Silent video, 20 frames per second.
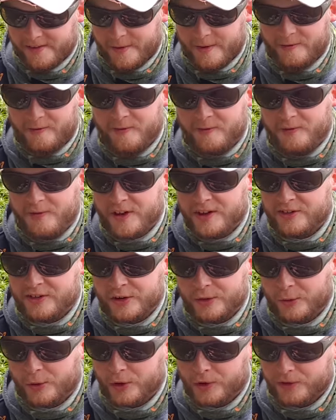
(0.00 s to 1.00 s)
I mean,
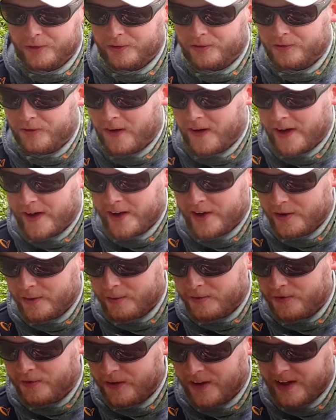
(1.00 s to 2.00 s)
visual, fired up
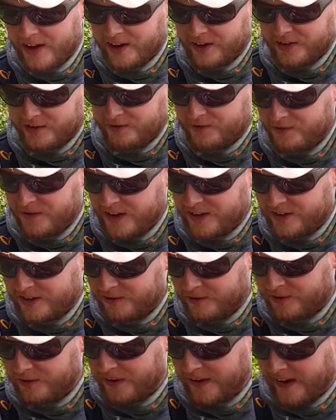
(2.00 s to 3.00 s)
fish, fishing
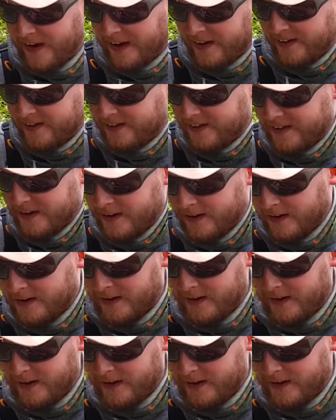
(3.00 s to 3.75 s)
fast.